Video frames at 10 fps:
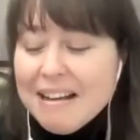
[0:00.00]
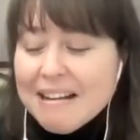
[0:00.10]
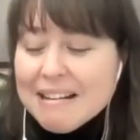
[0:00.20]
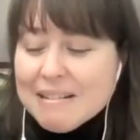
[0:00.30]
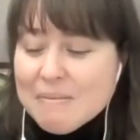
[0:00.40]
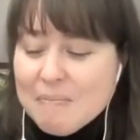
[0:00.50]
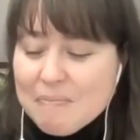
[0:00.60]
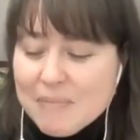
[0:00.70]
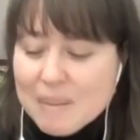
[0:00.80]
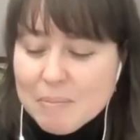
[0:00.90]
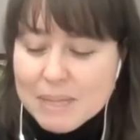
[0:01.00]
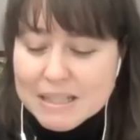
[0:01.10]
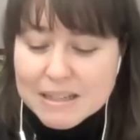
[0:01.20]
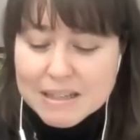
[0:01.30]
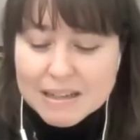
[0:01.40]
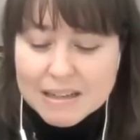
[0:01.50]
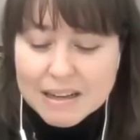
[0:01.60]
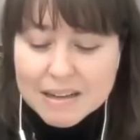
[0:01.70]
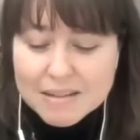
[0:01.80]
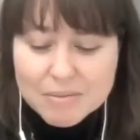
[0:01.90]
But
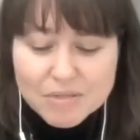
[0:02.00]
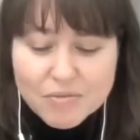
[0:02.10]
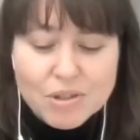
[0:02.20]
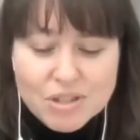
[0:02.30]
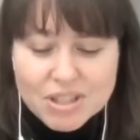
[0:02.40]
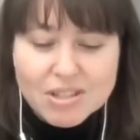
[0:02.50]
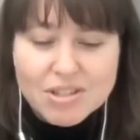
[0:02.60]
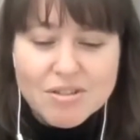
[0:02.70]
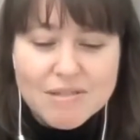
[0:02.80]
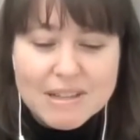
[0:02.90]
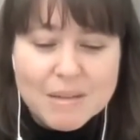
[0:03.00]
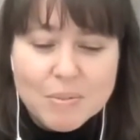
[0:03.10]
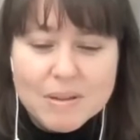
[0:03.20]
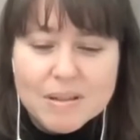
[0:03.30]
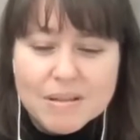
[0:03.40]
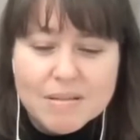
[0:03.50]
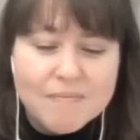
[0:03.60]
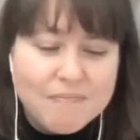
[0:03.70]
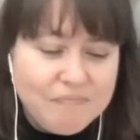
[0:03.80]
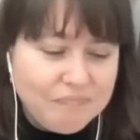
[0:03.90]
I was fortunate to end up in
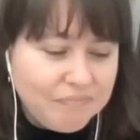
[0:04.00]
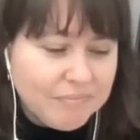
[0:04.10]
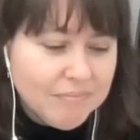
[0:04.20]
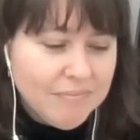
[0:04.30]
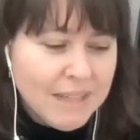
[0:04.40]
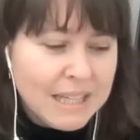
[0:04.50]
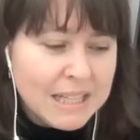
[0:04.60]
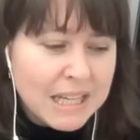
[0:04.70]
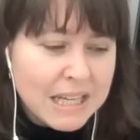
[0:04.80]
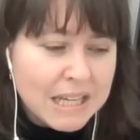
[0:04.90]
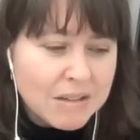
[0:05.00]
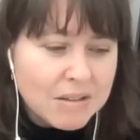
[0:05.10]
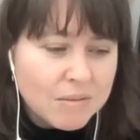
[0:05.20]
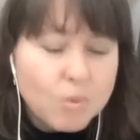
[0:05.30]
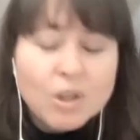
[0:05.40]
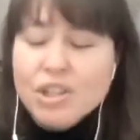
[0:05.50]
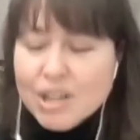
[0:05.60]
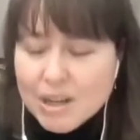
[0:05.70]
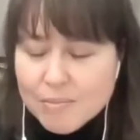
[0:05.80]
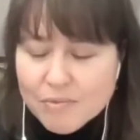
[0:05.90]
a
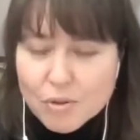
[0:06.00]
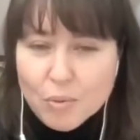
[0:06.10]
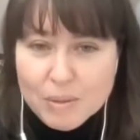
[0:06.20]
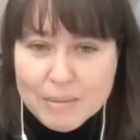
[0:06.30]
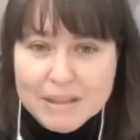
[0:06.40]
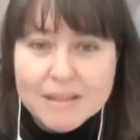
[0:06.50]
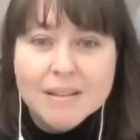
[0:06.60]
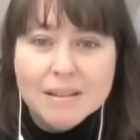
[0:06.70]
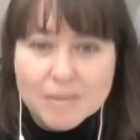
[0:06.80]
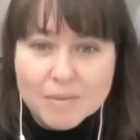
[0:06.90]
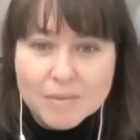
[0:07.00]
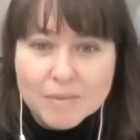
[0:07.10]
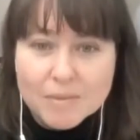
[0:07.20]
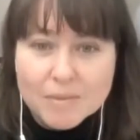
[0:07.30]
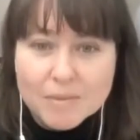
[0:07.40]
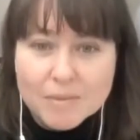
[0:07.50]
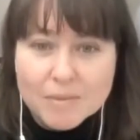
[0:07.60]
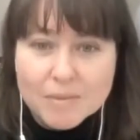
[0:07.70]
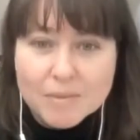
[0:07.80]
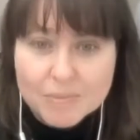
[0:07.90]
workshop for women with
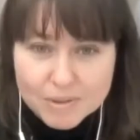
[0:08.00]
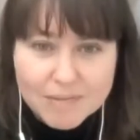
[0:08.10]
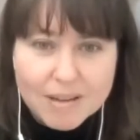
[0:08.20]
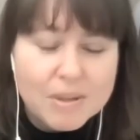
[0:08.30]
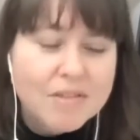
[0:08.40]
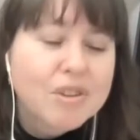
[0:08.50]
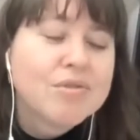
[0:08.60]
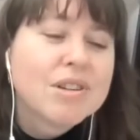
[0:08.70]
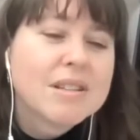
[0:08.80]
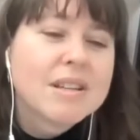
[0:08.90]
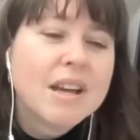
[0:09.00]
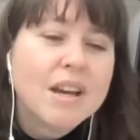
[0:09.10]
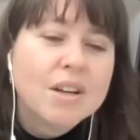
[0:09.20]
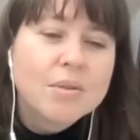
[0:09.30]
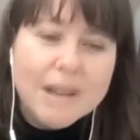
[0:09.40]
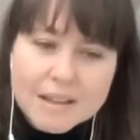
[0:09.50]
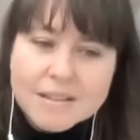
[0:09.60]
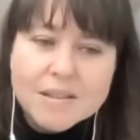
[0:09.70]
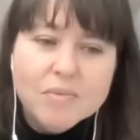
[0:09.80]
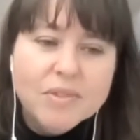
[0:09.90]
other coaches who asked some
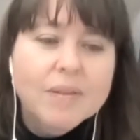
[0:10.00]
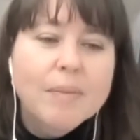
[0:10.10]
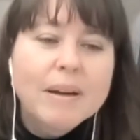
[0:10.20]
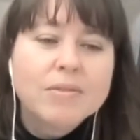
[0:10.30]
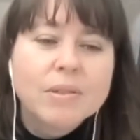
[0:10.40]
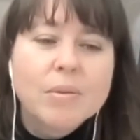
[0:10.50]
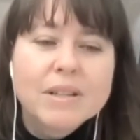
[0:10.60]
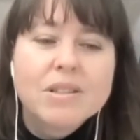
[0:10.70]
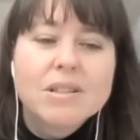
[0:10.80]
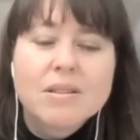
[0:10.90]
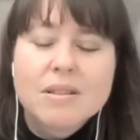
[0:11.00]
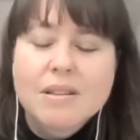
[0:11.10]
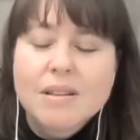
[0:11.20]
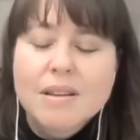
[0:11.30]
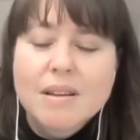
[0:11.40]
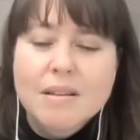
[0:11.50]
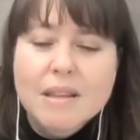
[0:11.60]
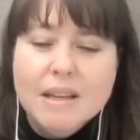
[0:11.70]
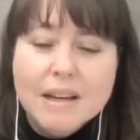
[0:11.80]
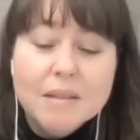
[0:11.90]
very powerful questions
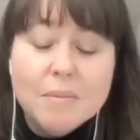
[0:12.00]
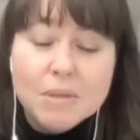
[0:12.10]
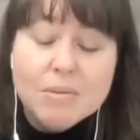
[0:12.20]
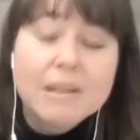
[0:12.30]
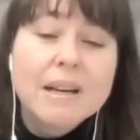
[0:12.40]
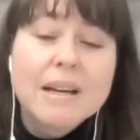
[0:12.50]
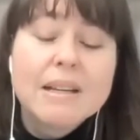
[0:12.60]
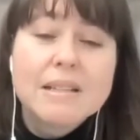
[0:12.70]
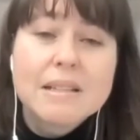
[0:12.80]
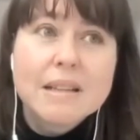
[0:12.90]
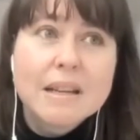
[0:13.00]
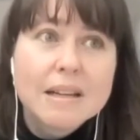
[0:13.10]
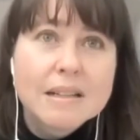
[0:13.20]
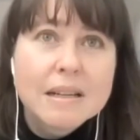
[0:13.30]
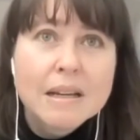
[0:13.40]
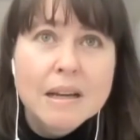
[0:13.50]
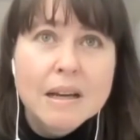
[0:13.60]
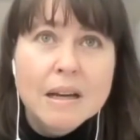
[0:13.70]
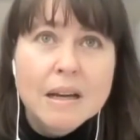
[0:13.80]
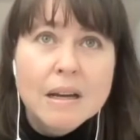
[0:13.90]
that had me realize that
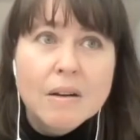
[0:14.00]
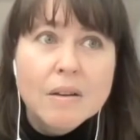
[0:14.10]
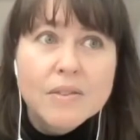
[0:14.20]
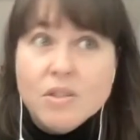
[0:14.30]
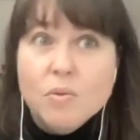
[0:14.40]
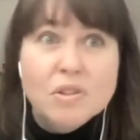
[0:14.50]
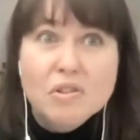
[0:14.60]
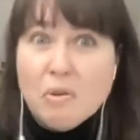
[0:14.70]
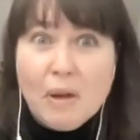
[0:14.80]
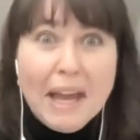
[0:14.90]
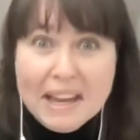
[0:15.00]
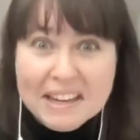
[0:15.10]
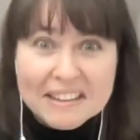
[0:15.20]
this wasn't okay.